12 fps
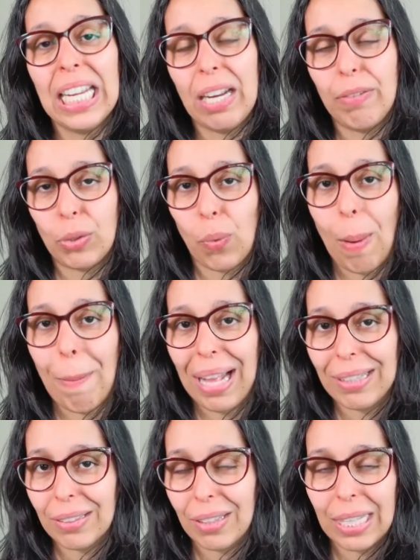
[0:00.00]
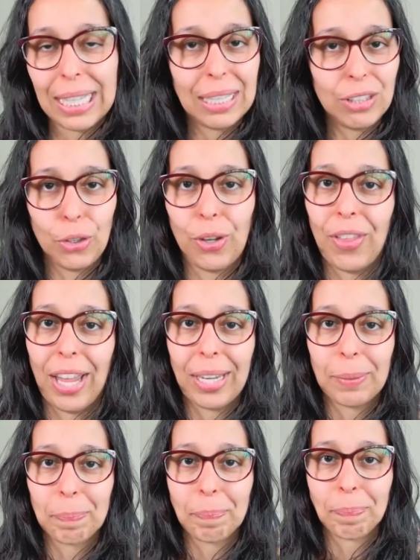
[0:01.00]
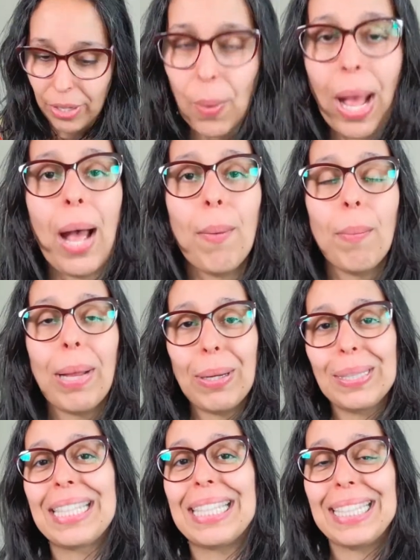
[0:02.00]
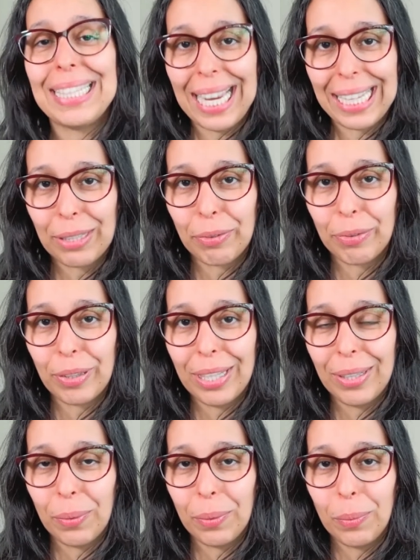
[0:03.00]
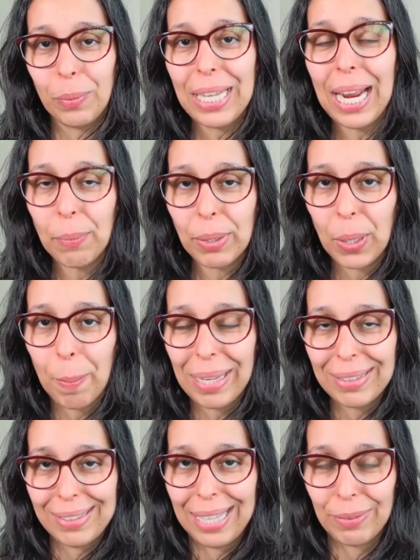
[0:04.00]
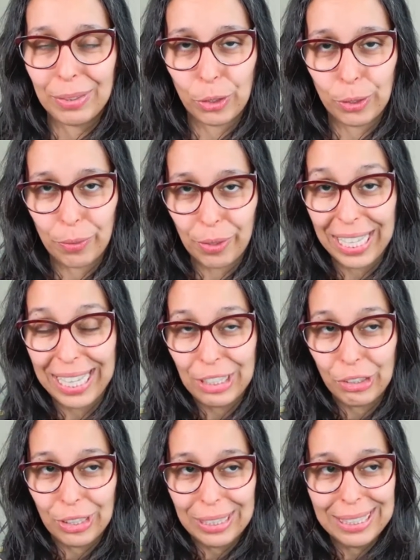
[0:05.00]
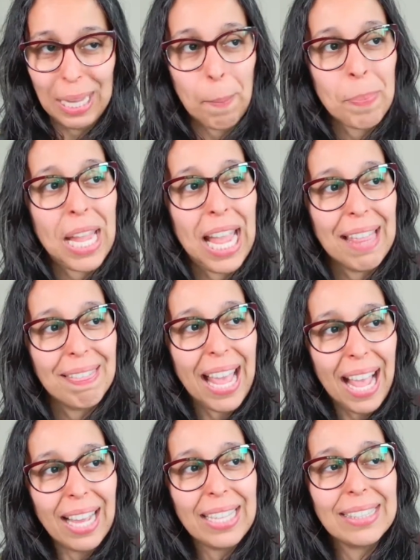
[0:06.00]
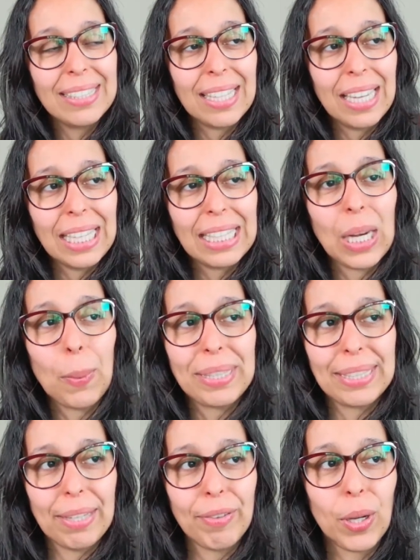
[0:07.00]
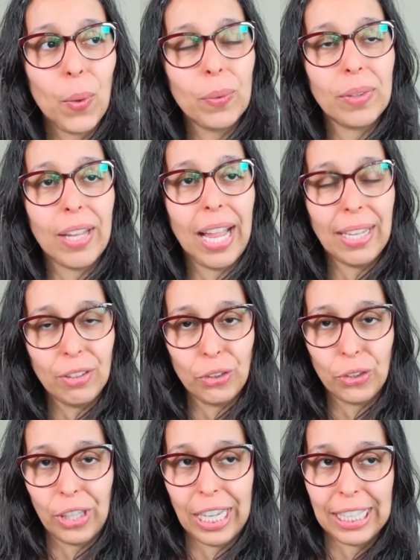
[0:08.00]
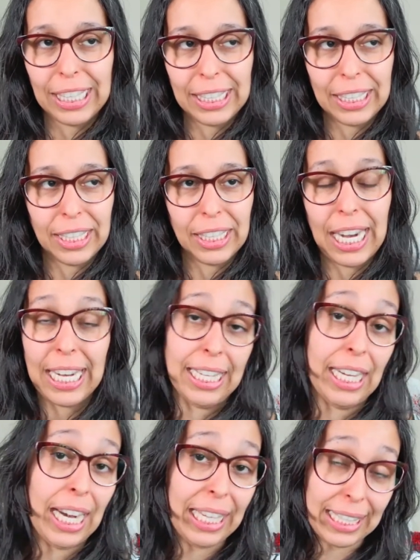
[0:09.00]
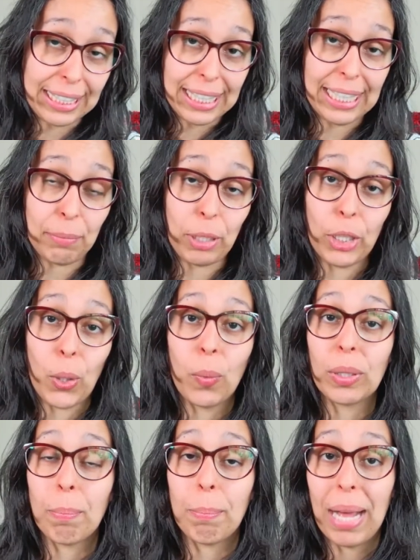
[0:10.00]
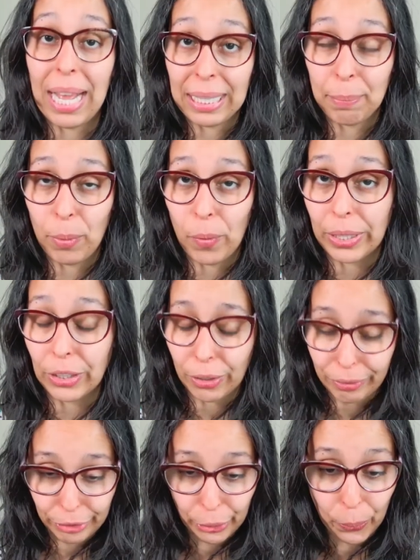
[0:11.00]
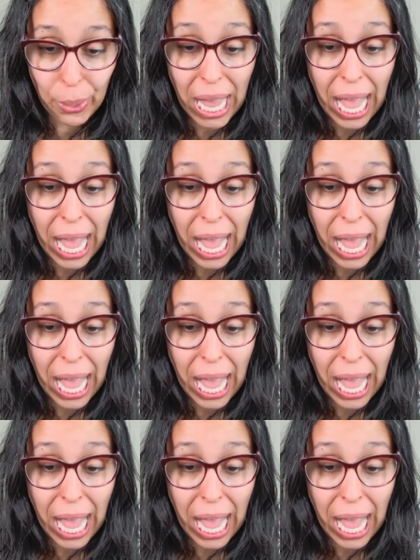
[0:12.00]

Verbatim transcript: if Scrum Master is your thing. Now, how about SAFe? Would I recommend SAFe certification? That is a you know it's a difficult answer in here, and like I said, I'm going to go with my point of view.